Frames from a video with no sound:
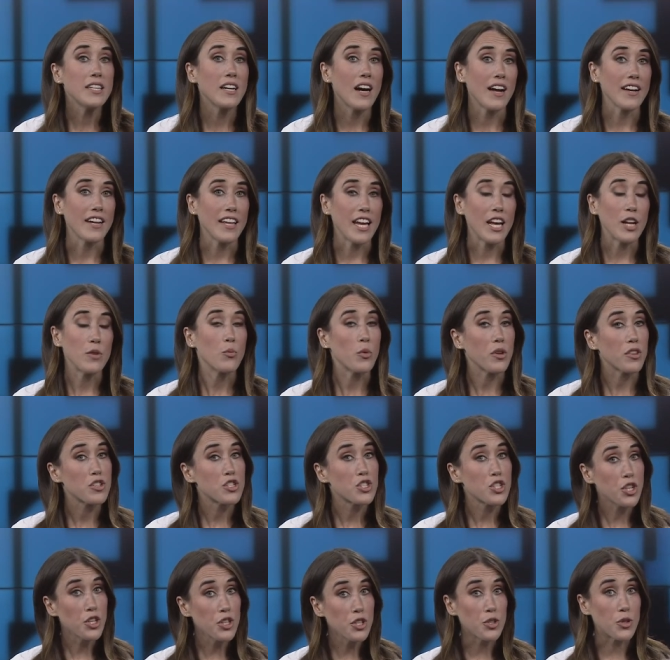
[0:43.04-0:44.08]
got hit with
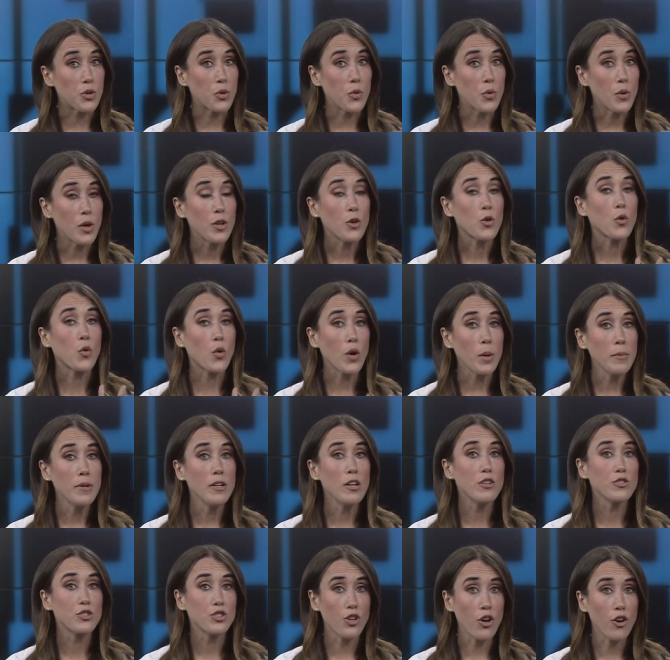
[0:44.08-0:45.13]
two
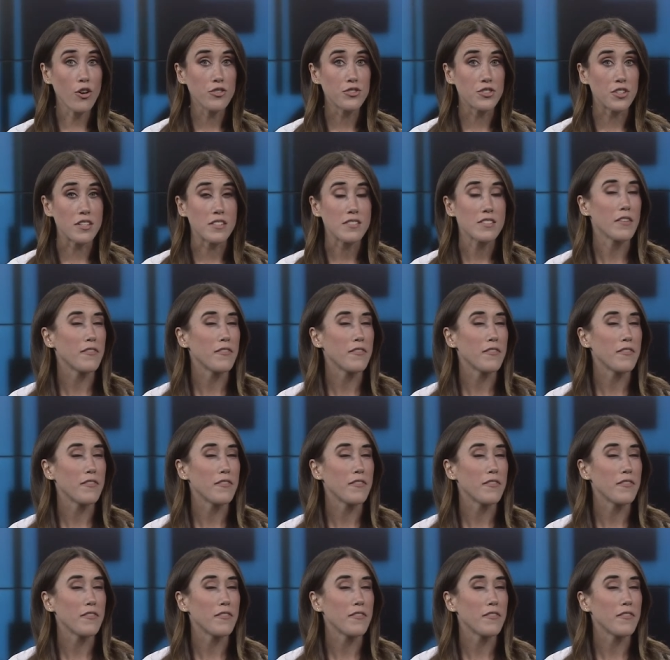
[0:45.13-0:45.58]
criminal charges,